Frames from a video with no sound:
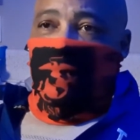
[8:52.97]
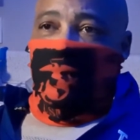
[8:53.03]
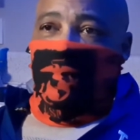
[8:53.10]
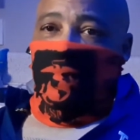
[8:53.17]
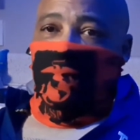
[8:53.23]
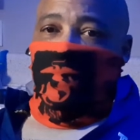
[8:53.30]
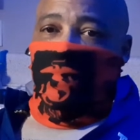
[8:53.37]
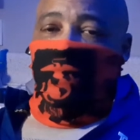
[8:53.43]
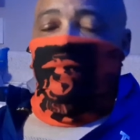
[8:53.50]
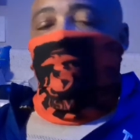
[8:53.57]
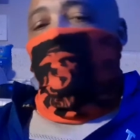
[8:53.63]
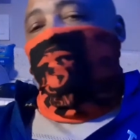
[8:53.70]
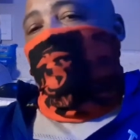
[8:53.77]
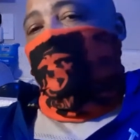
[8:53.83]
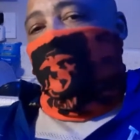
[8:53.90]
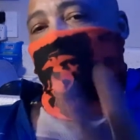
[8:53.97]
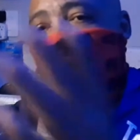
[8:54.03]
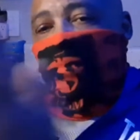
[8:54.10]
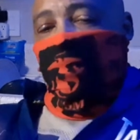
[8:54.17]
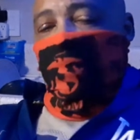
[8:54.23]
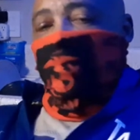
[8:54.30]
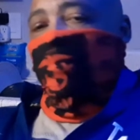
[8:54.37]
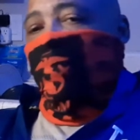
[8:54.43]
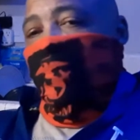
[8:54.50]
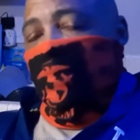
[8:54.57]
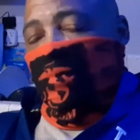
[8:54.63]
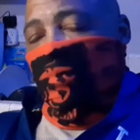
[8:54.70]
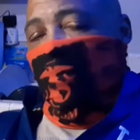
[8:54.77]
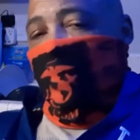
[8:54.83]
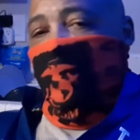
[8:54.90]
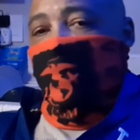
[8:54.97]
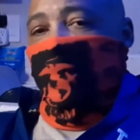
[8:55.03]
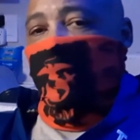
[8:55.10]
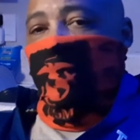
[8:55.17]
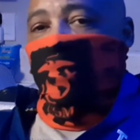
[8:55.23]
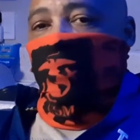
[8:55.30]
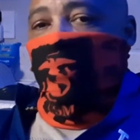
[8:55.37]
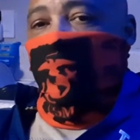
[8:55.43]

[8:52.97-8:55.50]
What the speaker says: In the civilian market, it'll be the Beretta 92